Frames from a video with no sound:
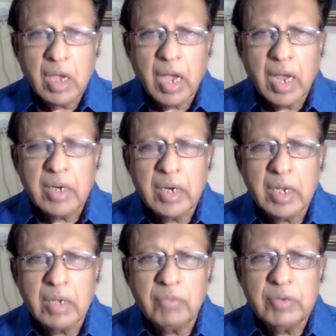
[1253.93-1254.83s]
And
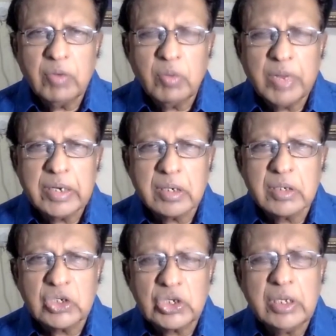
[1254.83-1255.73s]
uh, we will wait
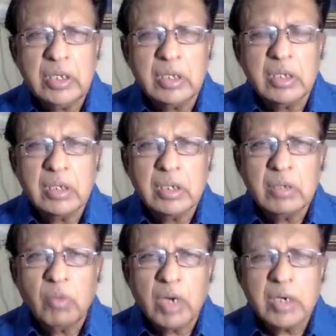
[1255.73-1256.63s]
and see
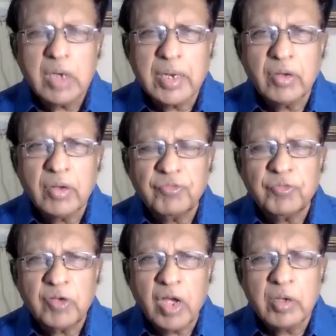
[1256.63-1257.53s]
what kind of
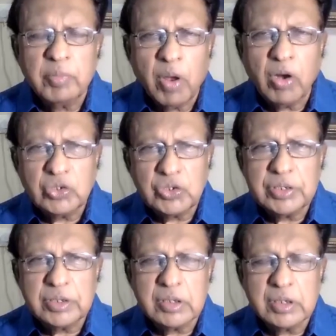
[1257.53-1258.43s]
uh,
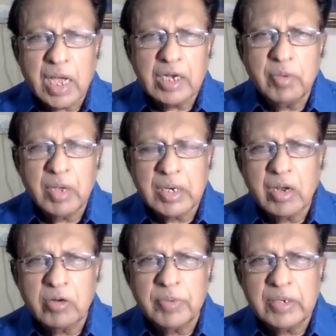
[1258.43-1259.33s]
policies the Taliban
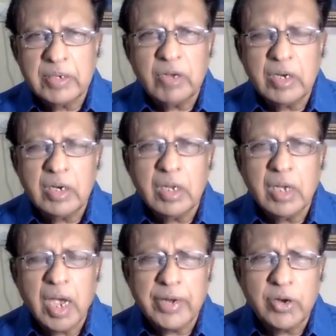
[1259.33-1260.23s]
government will
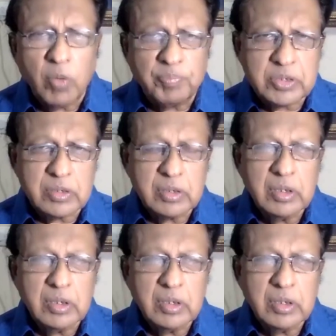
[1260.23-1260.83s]
uh, adopt.